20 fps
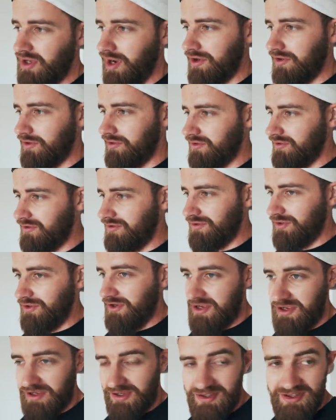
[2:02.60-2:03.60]
gutted.
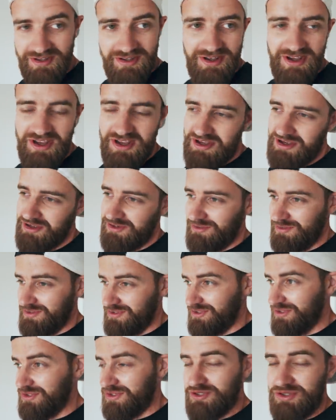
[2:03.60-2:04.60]
Like, it
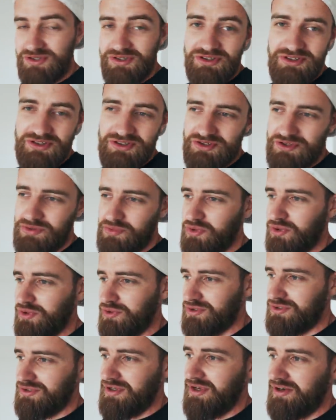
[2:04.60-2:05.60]
was literally just the
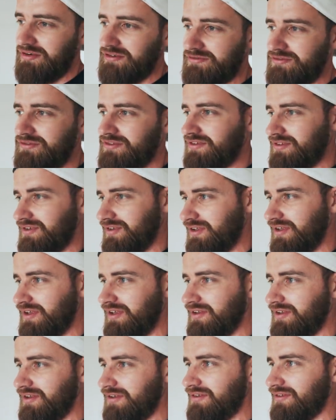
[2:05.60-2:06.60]
walls left
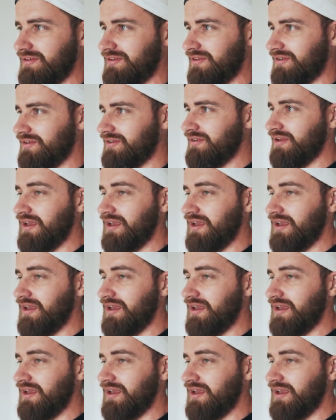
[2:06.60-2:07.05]
and